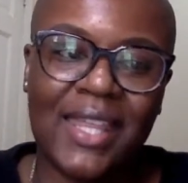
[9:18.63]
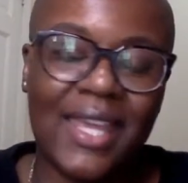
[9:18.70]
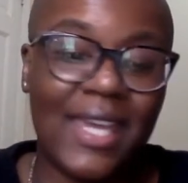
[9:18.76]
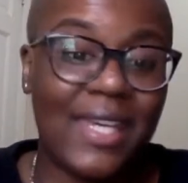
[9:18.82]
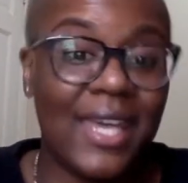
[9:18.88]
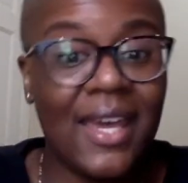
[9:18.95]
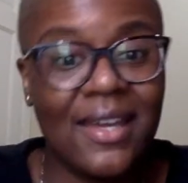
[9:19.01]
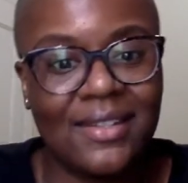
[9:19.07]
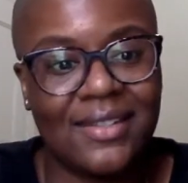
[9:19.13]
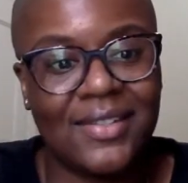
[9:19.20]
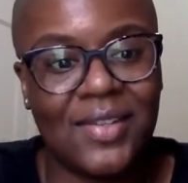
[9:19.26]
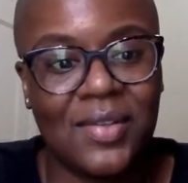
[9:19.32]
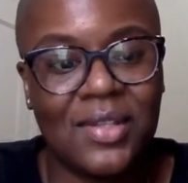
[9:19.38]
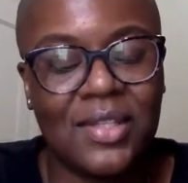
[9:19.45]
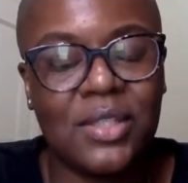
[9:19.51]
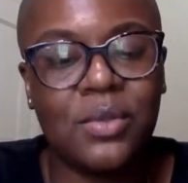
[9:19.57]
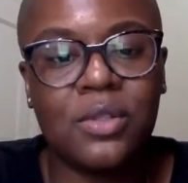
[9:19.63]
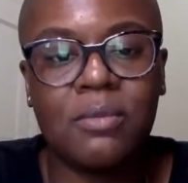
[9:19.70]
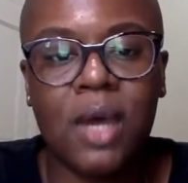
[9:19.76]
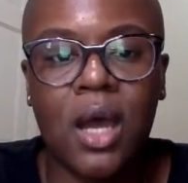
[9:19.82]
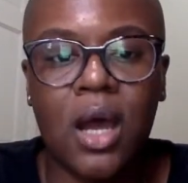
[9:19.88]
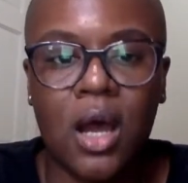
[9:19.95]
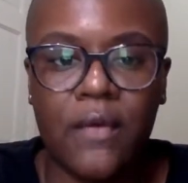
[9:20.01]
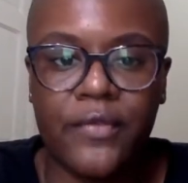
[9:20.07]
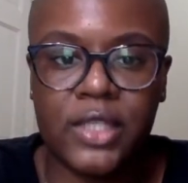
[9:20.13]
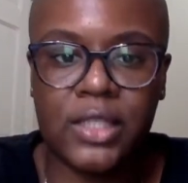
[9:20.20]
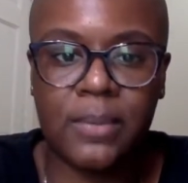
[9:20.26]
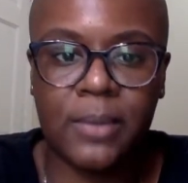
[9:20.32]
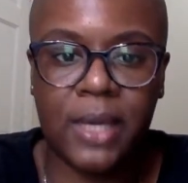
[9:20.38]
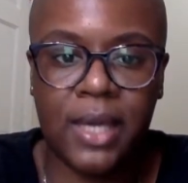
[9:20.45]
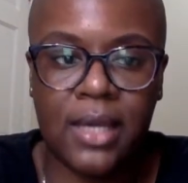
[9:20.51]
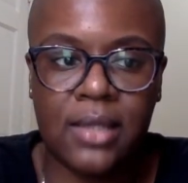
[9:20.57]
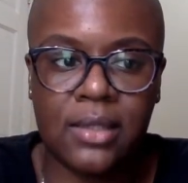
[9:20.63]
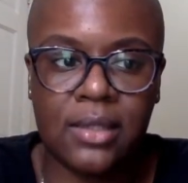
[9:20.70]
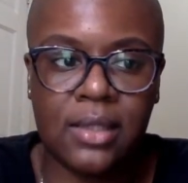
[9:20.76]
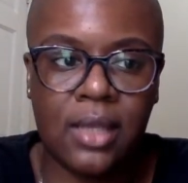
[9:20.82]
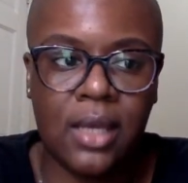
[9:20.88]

Yes, so this was my office space.